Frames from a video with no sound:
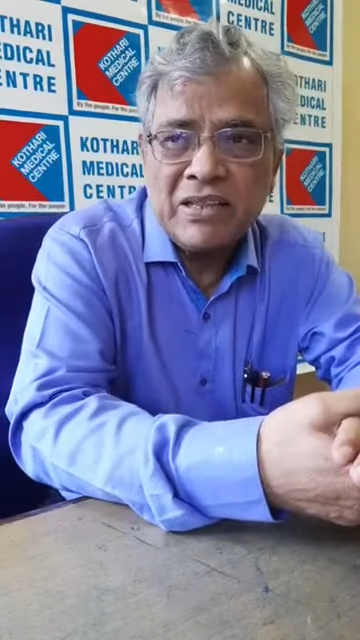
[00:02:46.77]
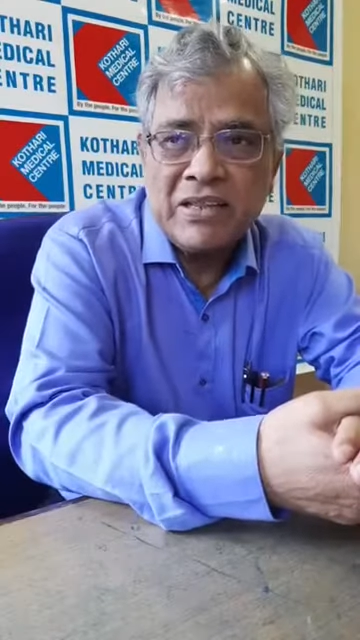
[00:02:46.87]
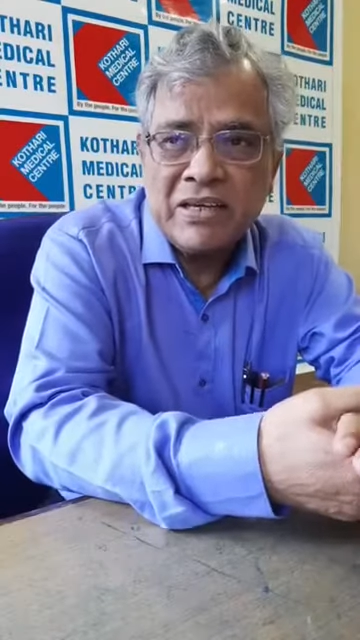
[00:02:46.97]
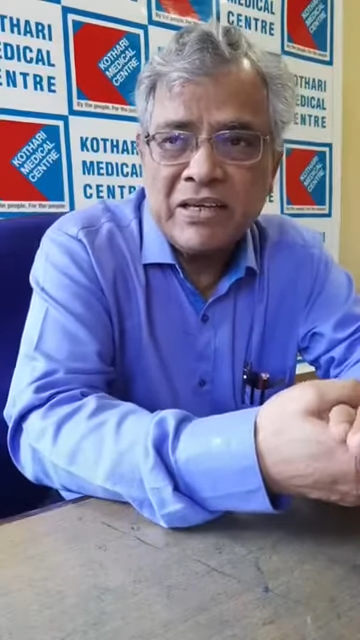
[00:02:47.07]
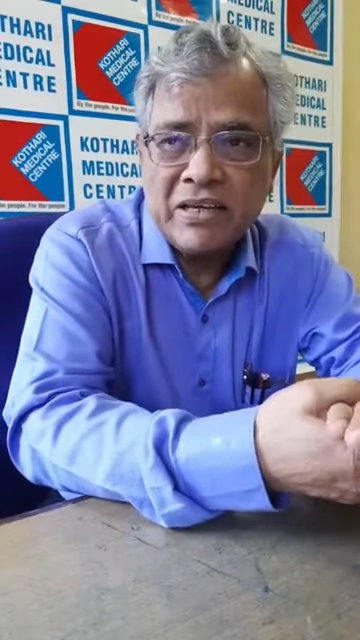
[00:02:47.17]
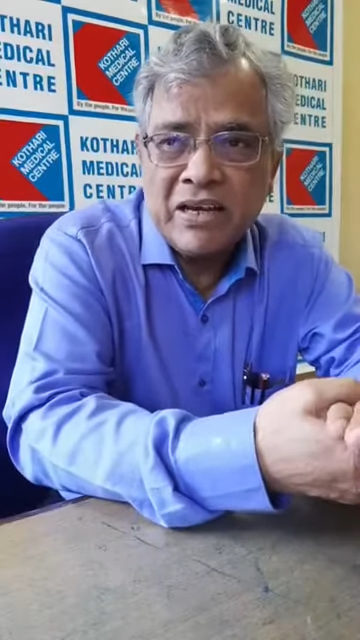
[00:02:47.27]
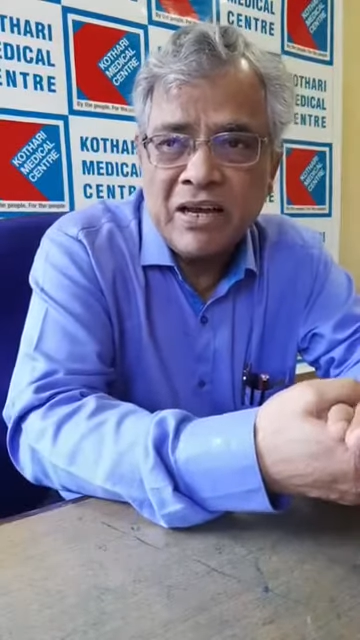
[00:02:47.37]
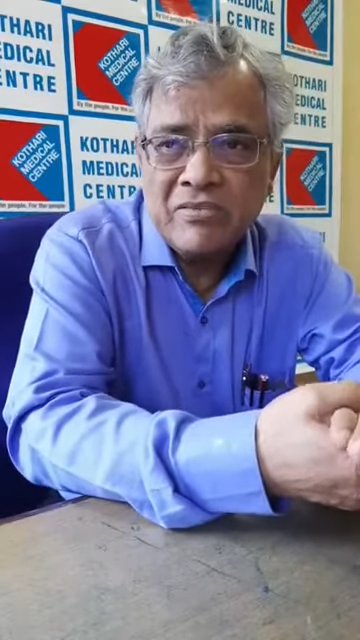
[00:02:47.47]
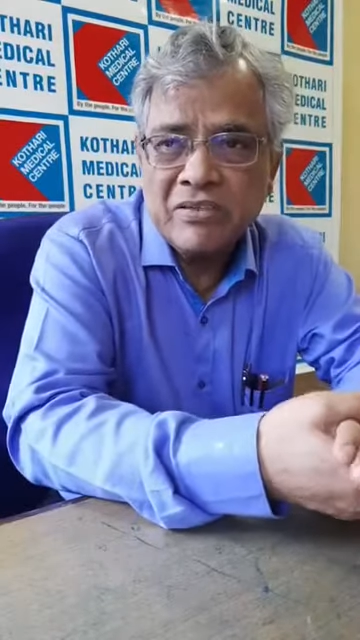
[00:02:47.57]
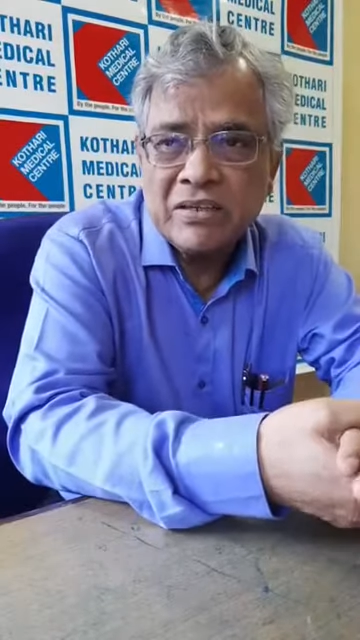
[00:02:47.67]
they are
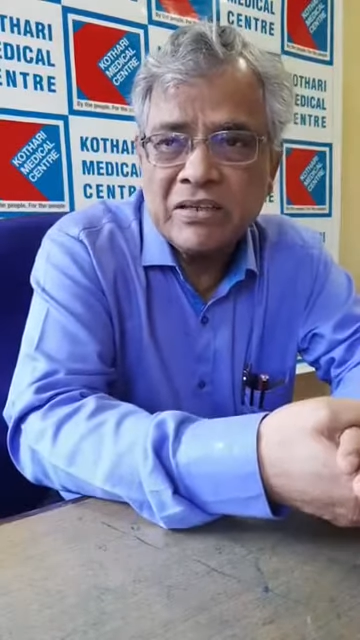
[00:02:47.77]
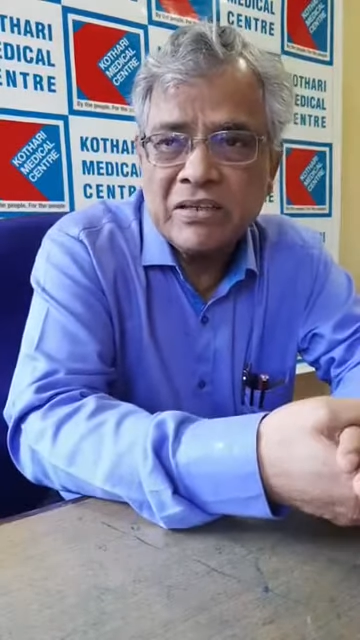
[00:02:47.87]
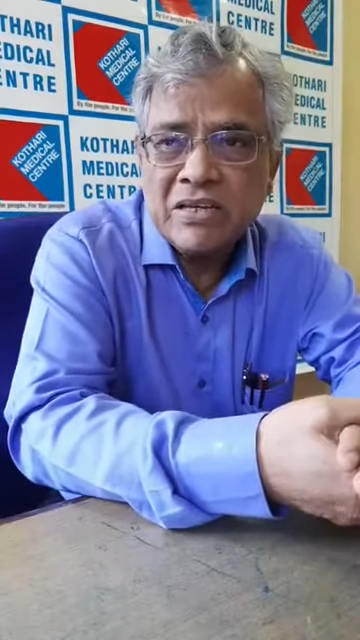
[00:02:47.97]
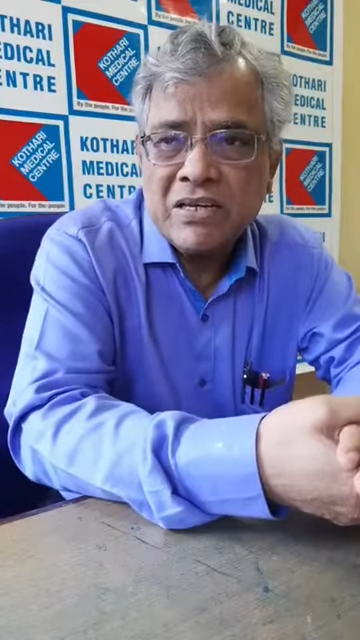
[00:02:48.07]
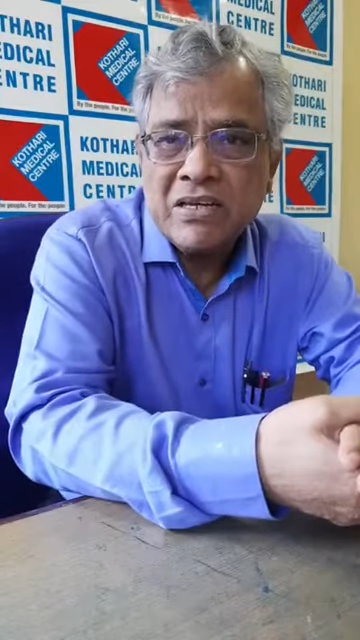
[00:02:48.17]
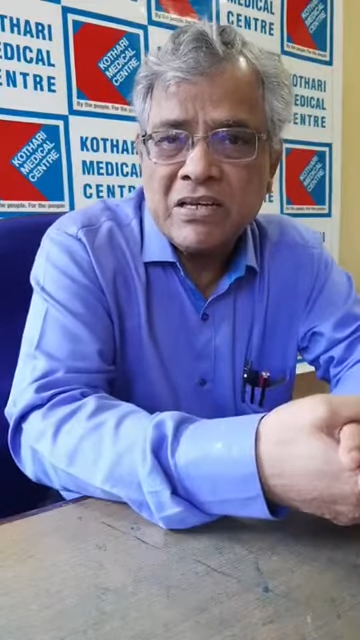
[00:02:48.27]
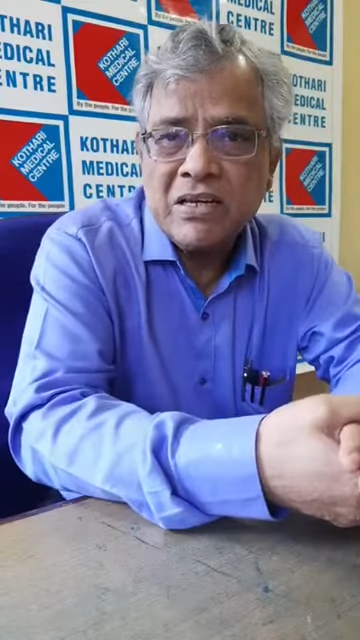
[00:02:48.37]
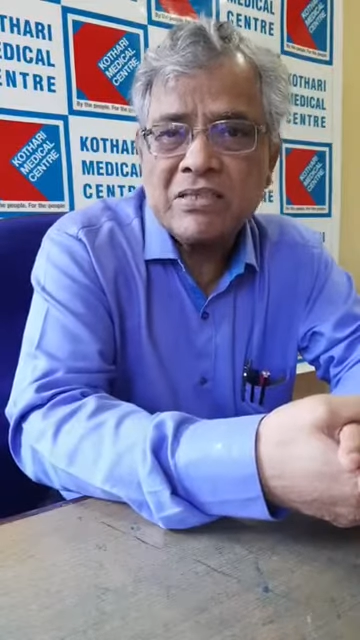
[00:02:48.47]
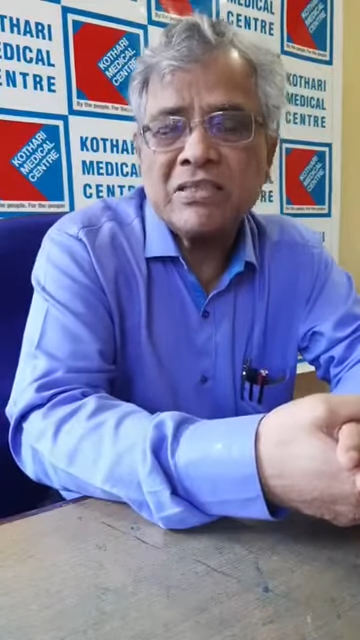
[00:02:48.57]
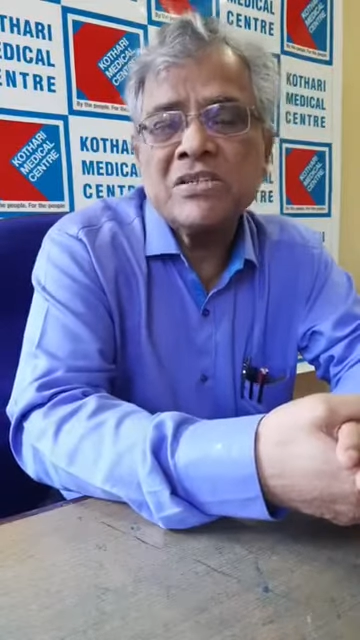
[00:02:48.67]
having
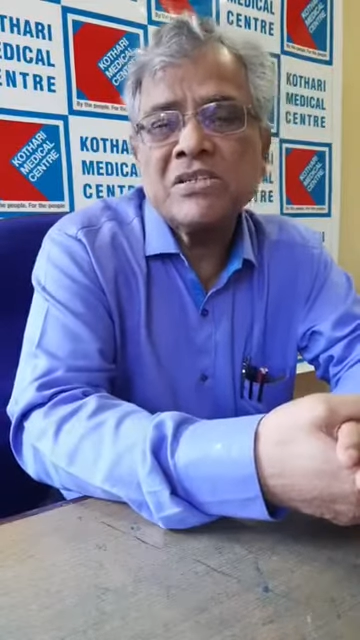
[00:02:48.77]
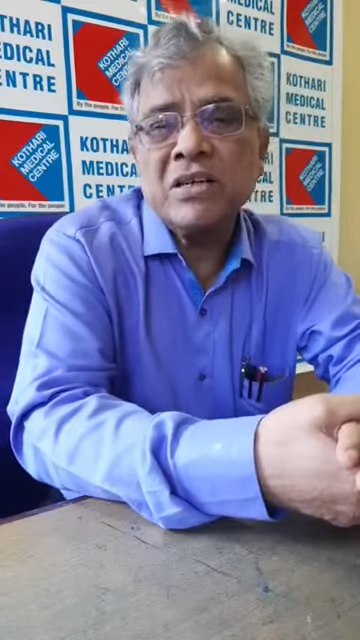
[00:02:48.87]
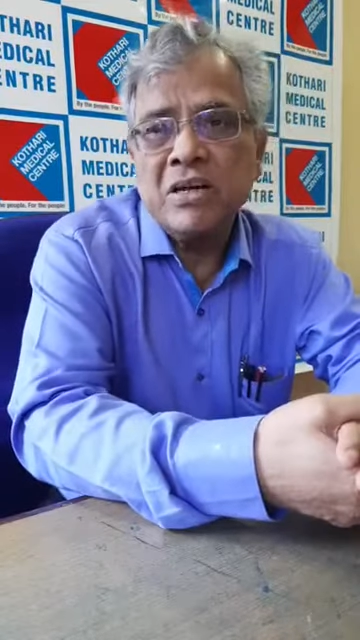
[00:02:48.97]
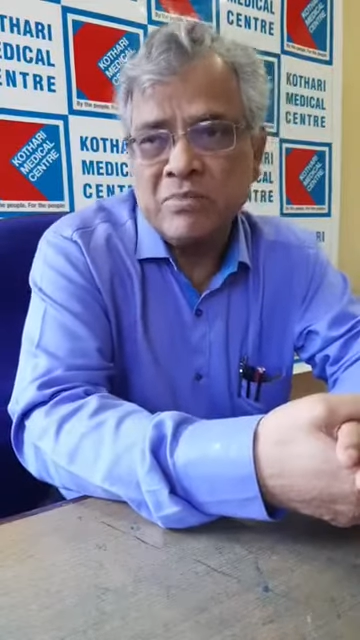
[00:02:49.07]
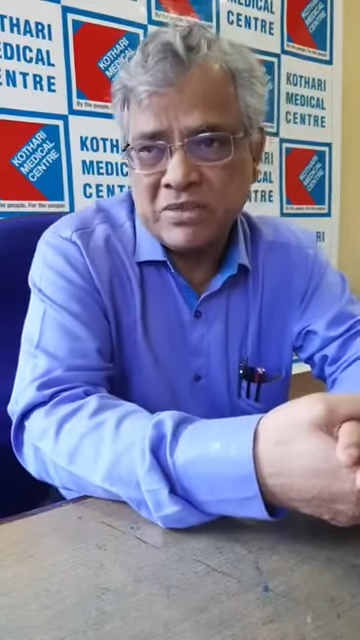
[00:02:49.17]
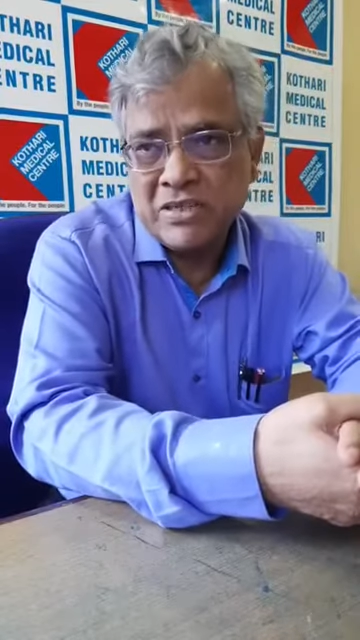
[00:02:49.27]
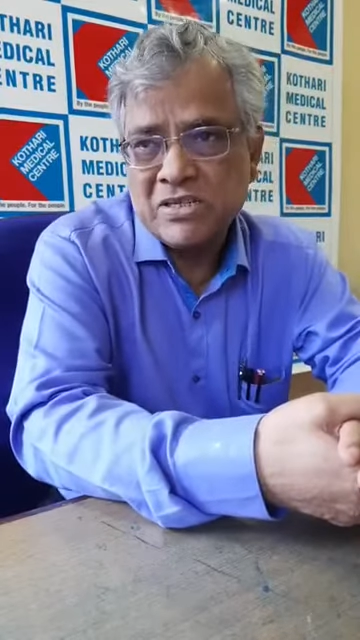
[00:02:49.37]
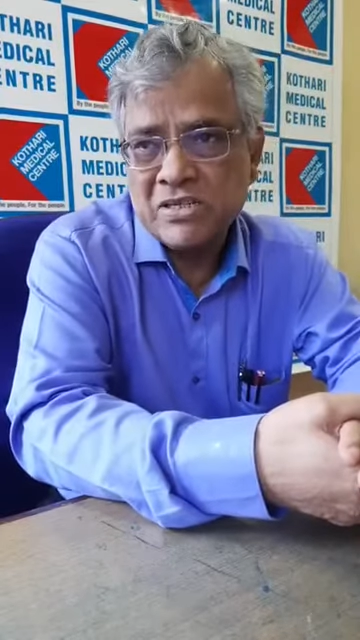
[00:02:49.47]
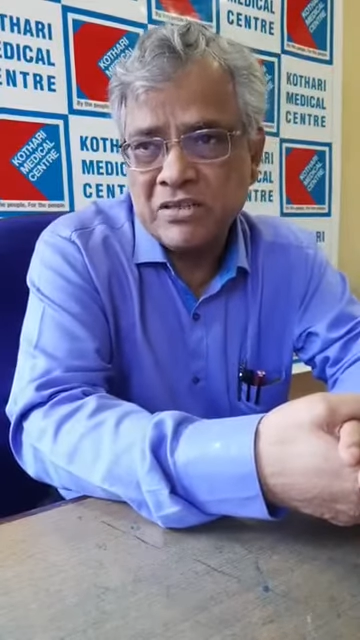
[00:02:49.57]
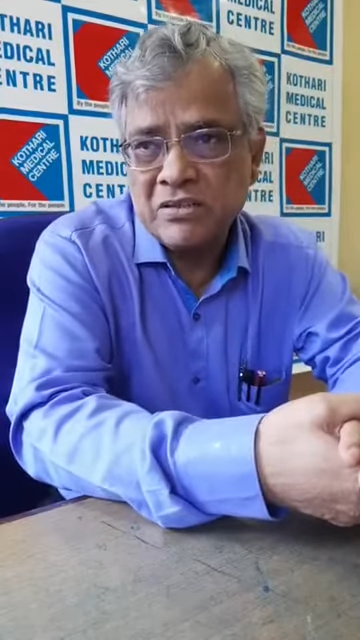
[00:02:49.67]
essential
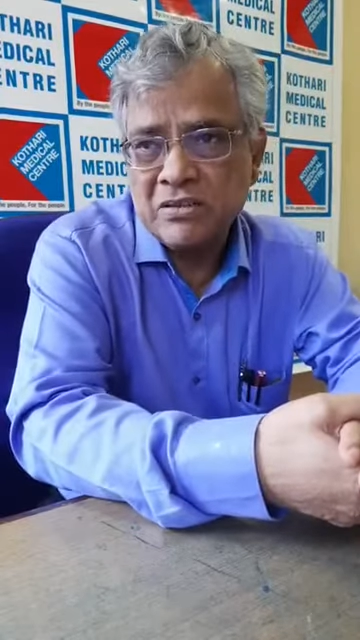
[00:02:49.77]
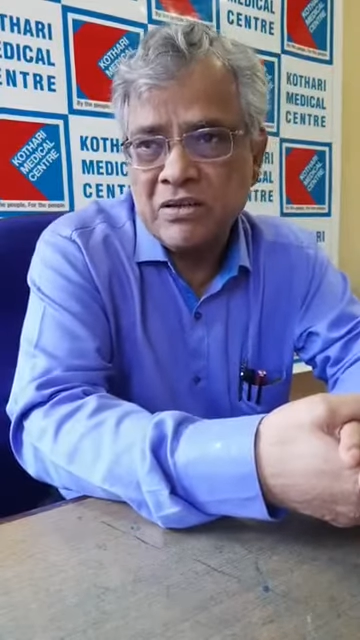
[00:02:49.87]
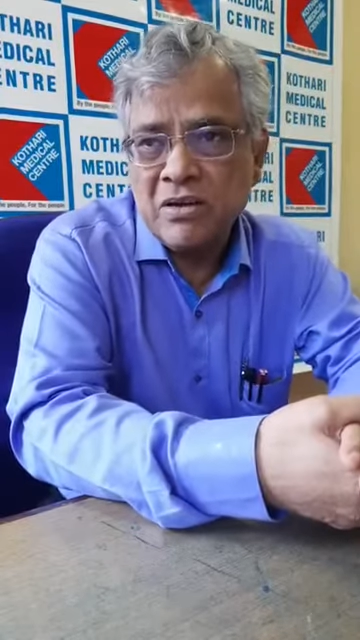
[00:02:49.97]
hypertension,